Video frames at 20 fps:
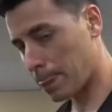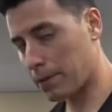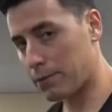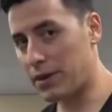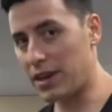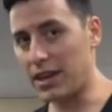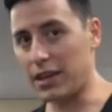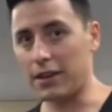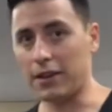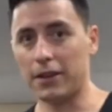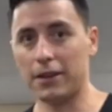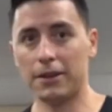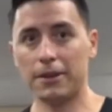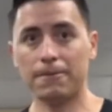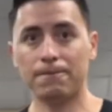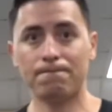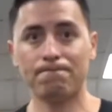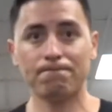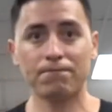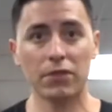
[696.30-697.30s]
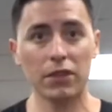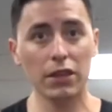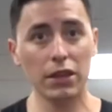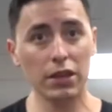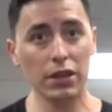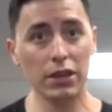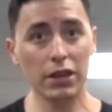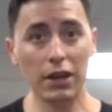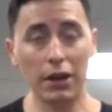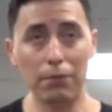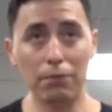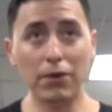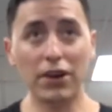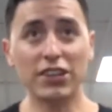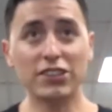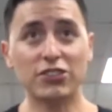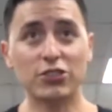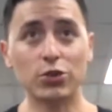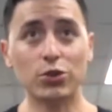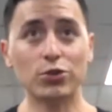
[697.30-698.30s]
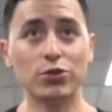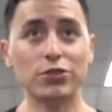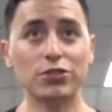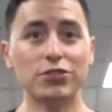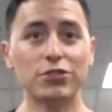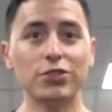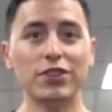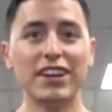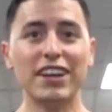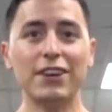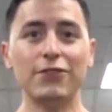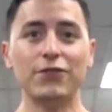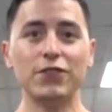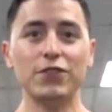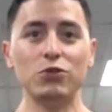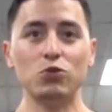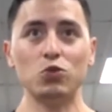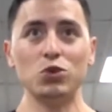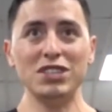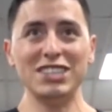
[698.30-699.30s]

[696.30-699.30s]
Man, my shoulders are effing